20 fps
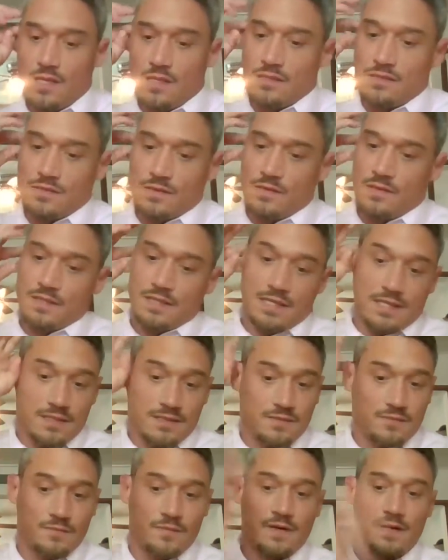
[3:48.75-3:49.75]
So
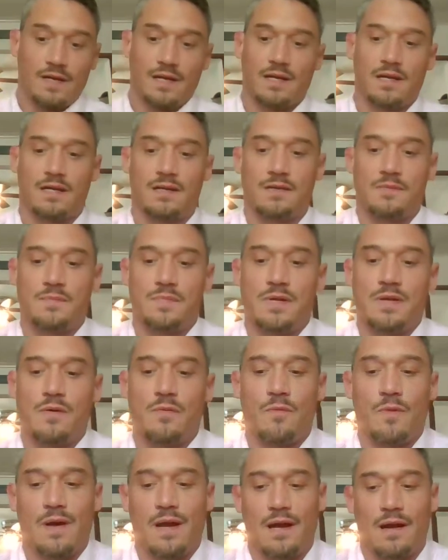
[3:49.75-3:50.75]
it's very good to be
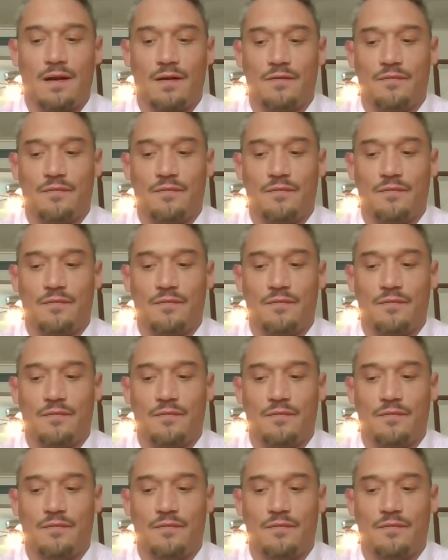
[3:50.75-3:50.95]
aware